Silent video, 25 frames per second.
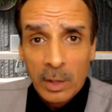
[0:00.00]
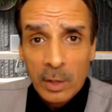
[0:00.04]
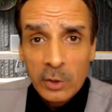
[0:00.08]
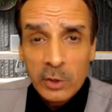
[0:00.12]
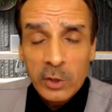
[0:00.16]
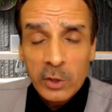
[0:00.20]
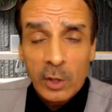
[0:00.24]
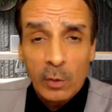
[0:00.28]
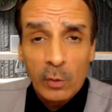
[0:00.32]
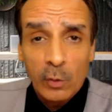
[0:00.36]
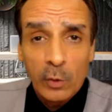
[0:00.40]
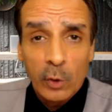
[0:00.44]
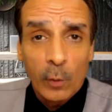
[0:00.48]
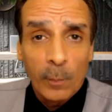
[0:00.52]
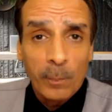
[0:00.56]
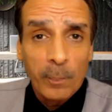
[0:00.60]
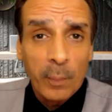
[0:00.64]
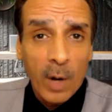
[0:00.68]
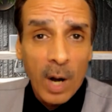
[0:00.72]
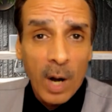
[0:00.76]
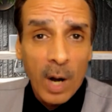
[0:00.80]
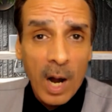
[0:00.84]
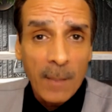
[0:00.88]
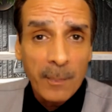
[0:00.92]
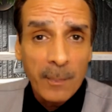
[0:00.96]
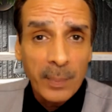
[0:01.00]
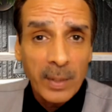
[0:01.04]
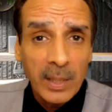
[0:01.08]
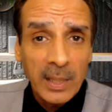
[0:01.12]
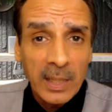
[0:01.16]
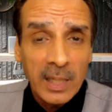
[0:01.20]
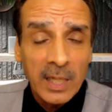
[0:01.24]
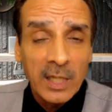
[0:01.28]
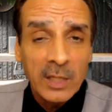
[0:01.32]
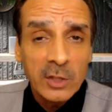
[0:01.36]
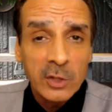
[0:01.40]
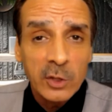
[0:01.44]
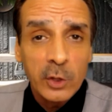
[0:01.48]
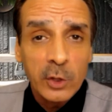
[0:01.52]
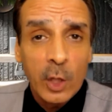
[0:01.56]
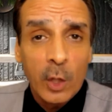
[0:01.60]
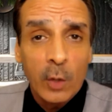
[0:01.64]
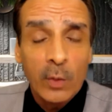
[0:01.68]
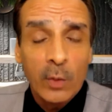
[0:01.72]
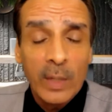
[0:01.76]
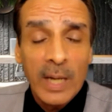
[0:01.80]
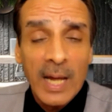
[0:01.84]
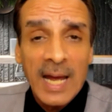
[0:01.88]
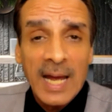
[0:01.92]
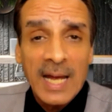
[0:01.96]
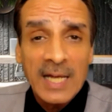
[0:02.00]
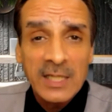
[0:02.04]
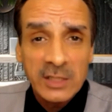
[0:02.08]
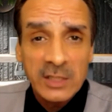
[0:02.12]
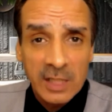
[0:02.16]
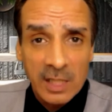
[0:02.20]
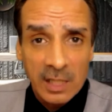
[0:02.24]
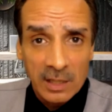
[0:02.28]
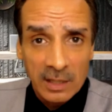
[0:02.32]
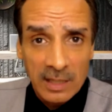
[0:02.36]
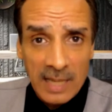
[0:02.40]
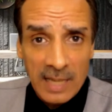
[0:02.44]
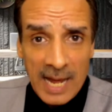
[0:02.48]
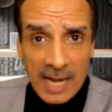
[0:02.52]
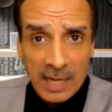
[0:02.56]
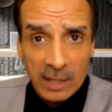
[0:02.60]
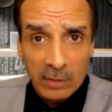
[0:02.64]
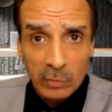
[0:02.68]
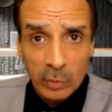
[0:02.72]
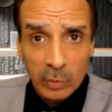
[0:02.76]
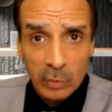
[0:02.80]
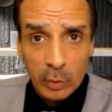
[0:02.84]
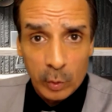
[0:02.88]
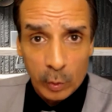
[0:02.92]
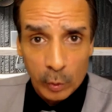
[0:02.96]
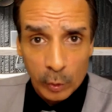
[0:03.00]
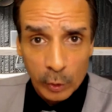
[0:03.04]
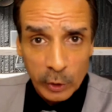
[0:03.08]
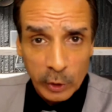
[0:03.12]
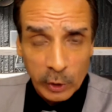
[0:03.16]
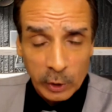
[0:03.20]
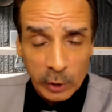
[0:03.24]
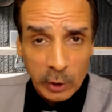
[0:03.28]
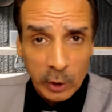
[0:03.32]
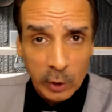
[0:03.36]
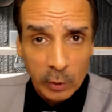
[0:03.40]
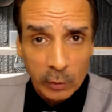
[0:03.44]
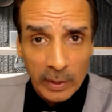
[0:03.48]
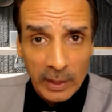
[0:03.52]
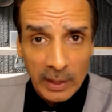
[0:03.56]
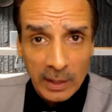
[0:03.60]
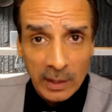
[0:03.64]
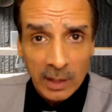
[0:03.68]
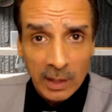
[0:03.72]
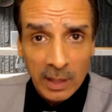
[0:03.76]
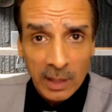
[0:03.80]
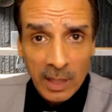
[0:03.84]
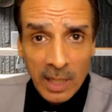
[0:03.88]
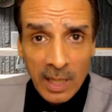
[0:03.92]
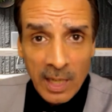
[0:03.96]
So their property is known as collateral or security,